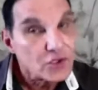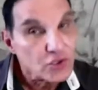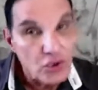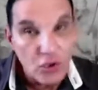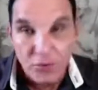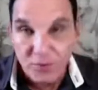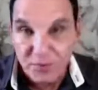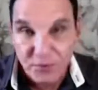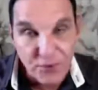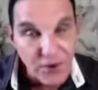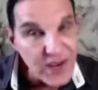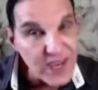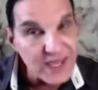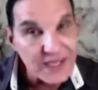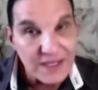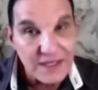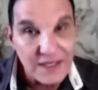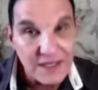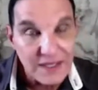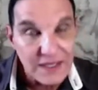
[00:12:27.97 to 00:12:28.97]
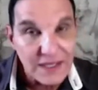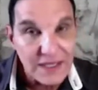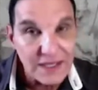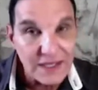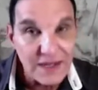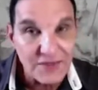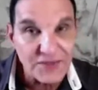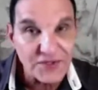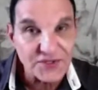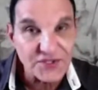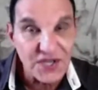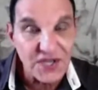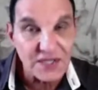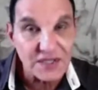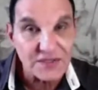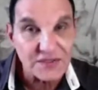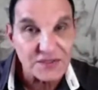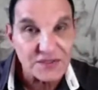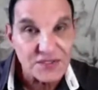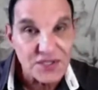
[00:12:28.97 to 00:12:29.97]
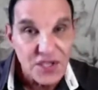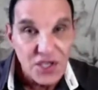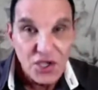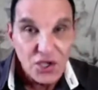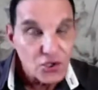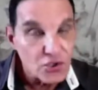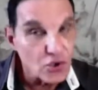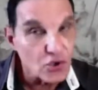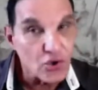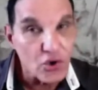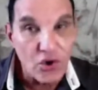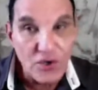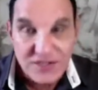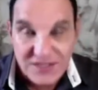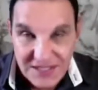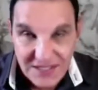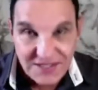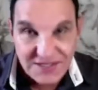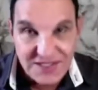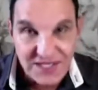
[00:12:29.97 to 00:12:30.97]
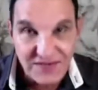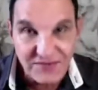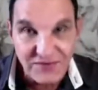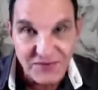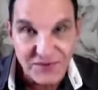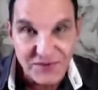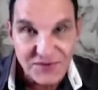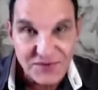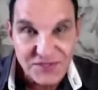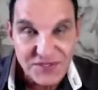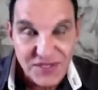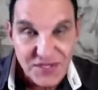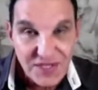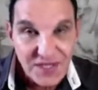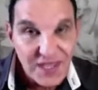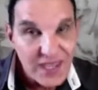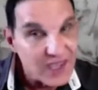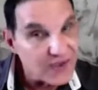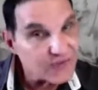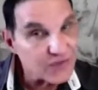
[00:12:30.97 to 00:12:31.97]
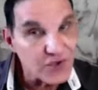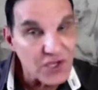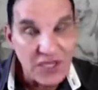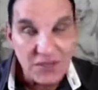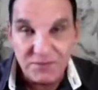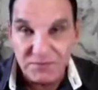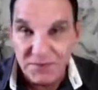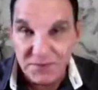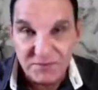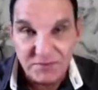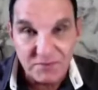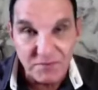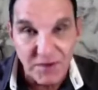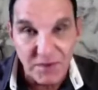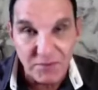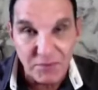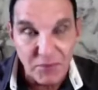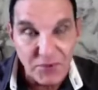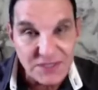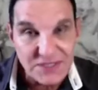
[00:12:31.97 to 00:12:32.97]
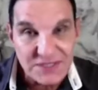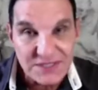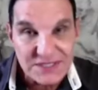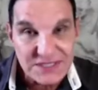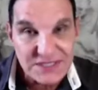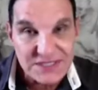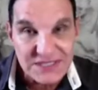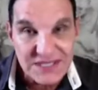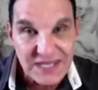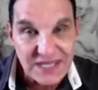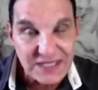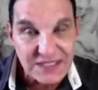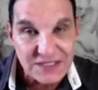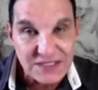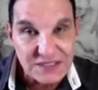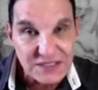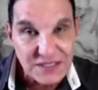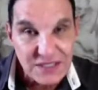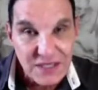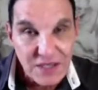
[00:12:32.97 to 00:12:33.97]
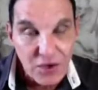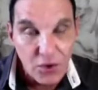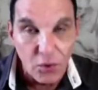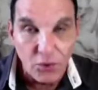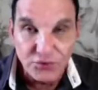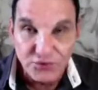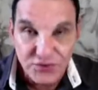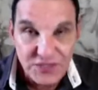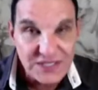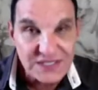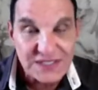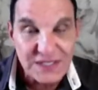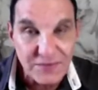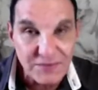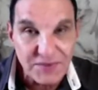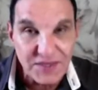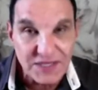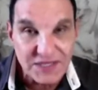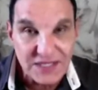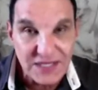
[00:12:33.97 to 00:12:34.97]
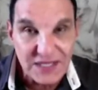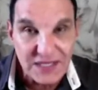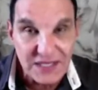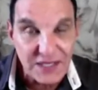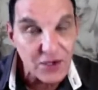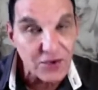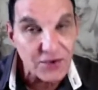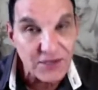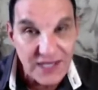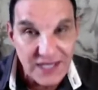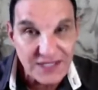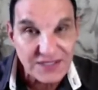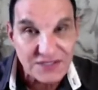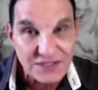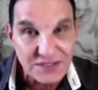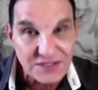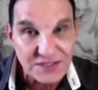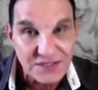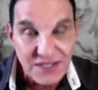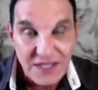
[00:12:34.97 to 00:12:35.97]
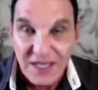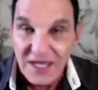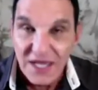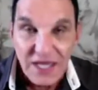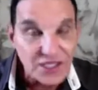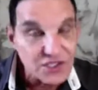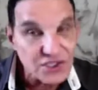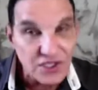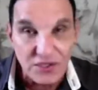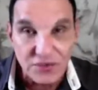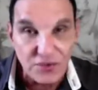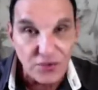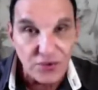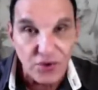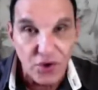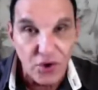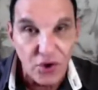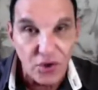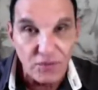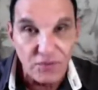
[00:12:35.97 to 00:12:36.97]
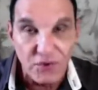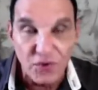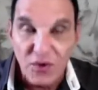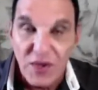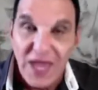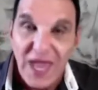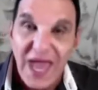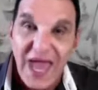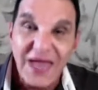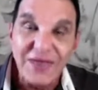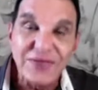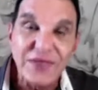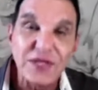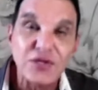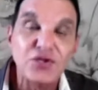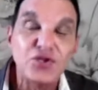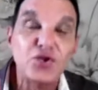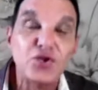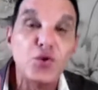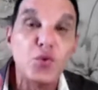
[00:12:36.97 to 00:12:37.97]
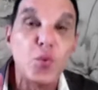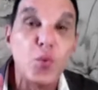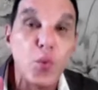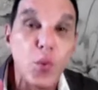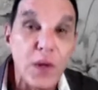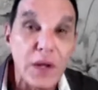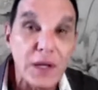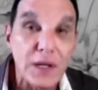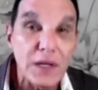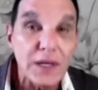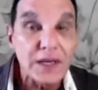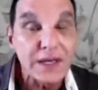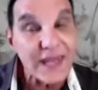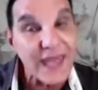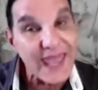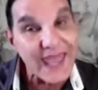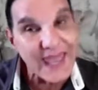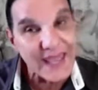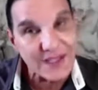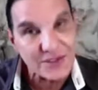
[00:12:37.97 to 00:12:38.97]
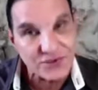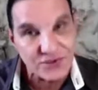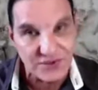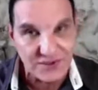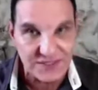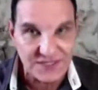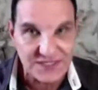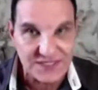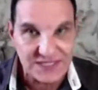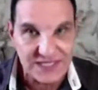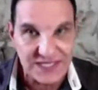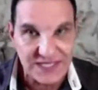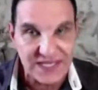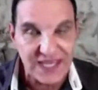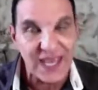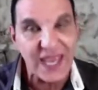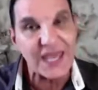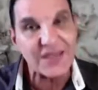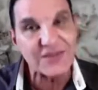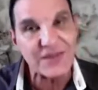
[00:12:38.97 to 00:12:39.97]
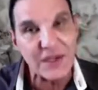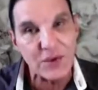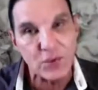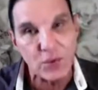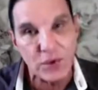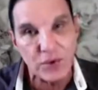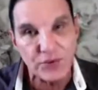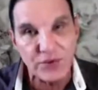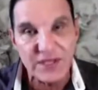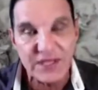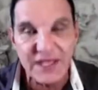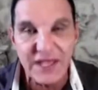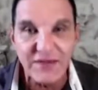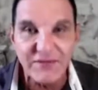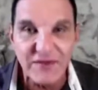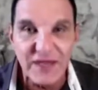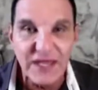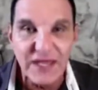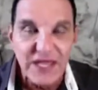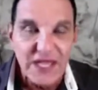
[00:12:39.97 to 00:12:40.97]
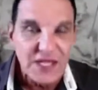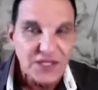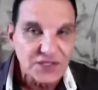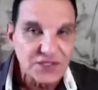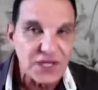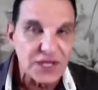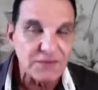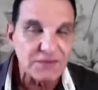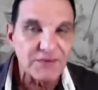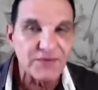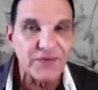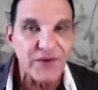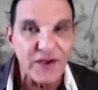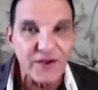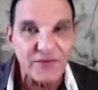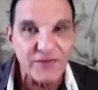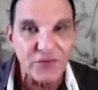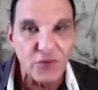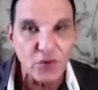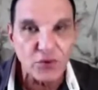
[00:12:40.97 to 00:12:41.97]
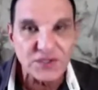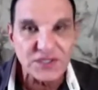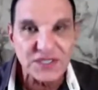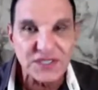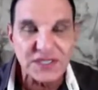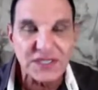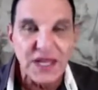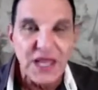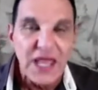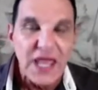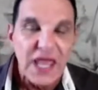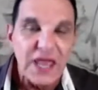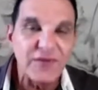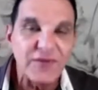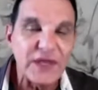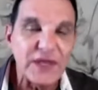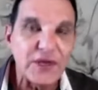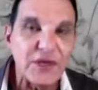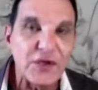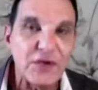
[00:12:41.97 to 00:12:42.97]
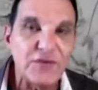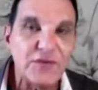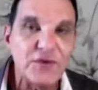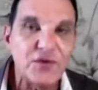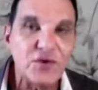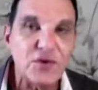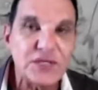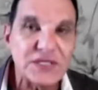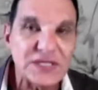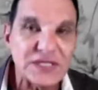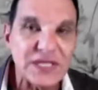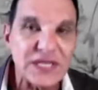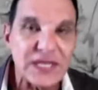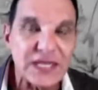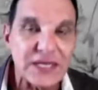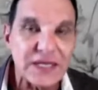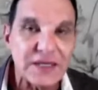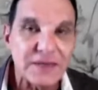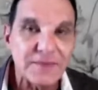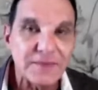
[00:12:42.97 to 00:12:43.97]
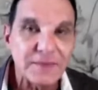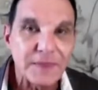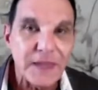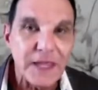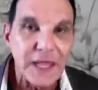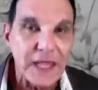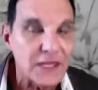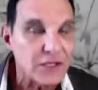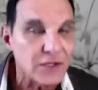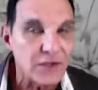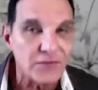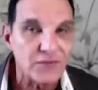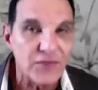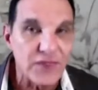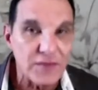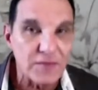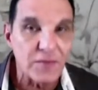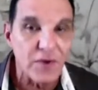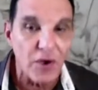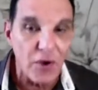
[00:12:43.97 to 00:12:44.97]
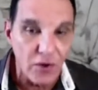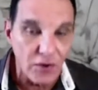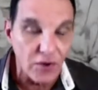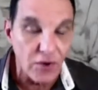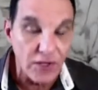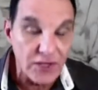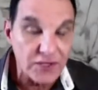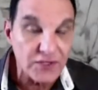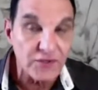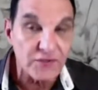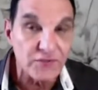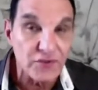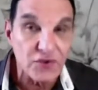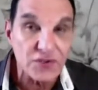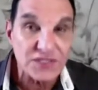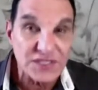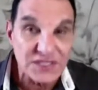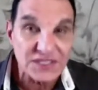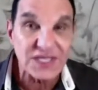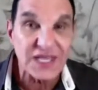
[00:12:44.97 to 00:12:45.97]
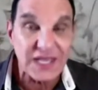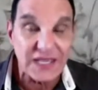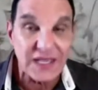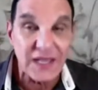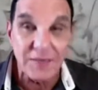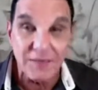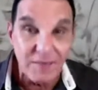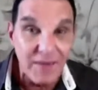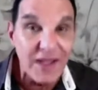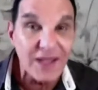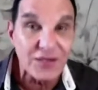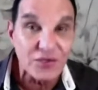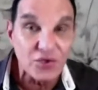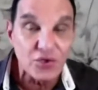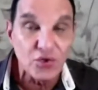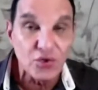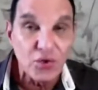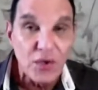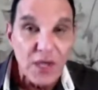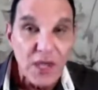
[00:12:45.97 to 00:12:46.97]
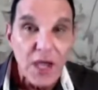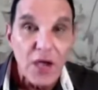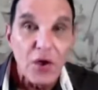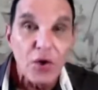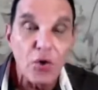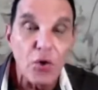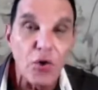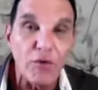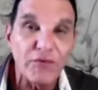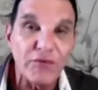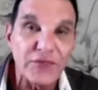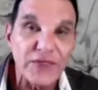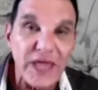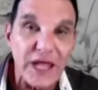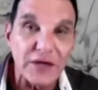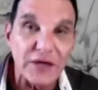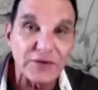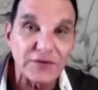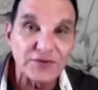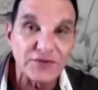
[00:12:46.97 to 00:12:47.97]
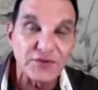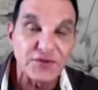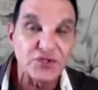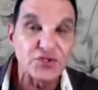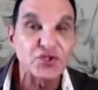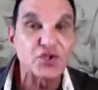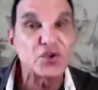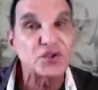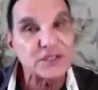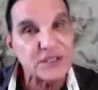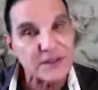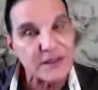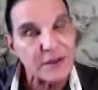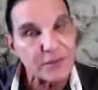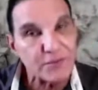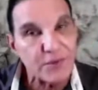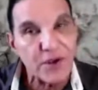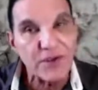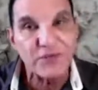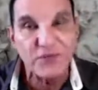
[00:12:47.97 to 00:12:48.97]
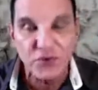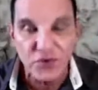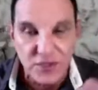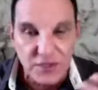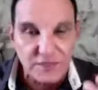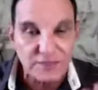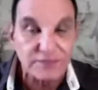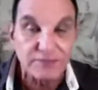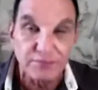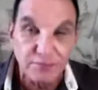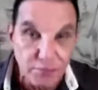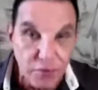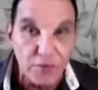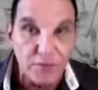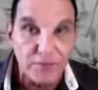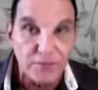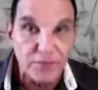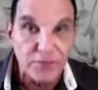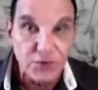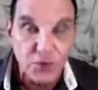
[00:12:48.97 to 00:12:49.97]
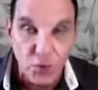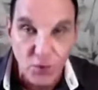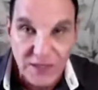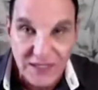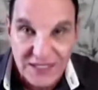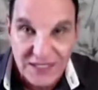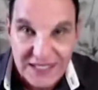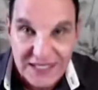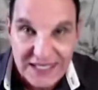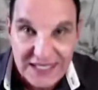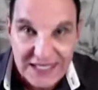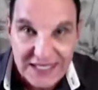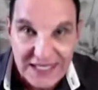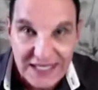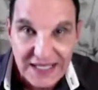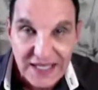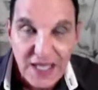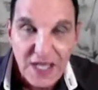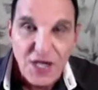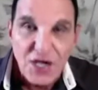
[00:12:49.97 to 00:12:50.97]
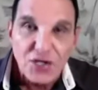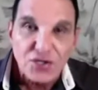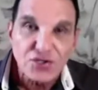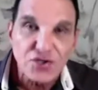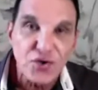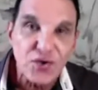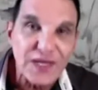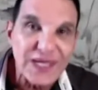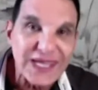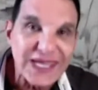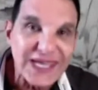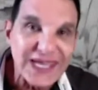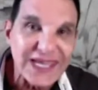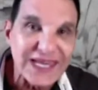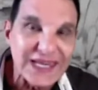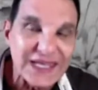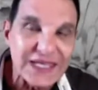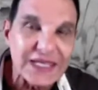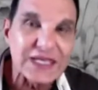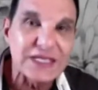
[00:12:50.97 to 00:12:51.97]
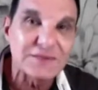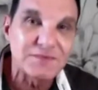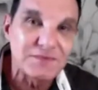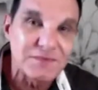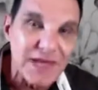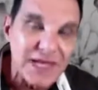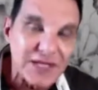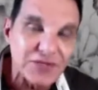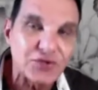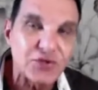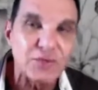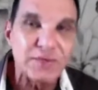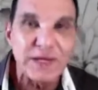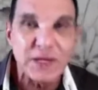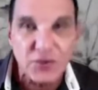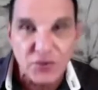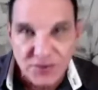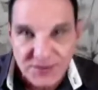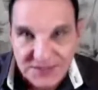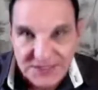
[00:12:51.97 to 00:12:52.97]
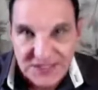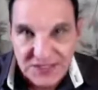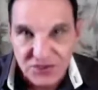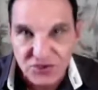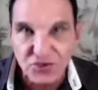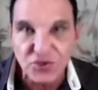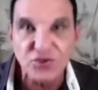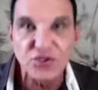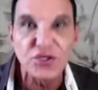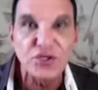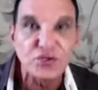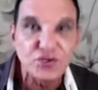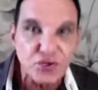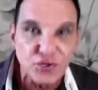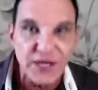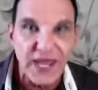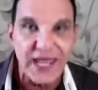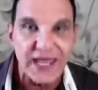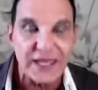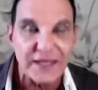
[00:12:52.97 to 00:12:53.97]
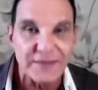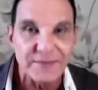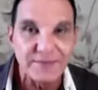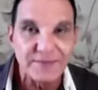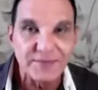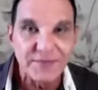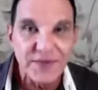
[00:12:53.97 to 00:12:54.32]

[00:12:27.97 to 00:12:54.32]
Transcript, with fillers: you'll pray in other tongues, you'll cast out devils. If you get bitten by poisonous snakes or drink something deadly on accident, it shall not harm you. And then you will lay hands on the sick and they will recover. James 5 14. If any of you are sick, any of them or any of you are sick among you, call for the elders of the church and I'll pray for you and Boom, talking healing. So healing is meant to be continued today.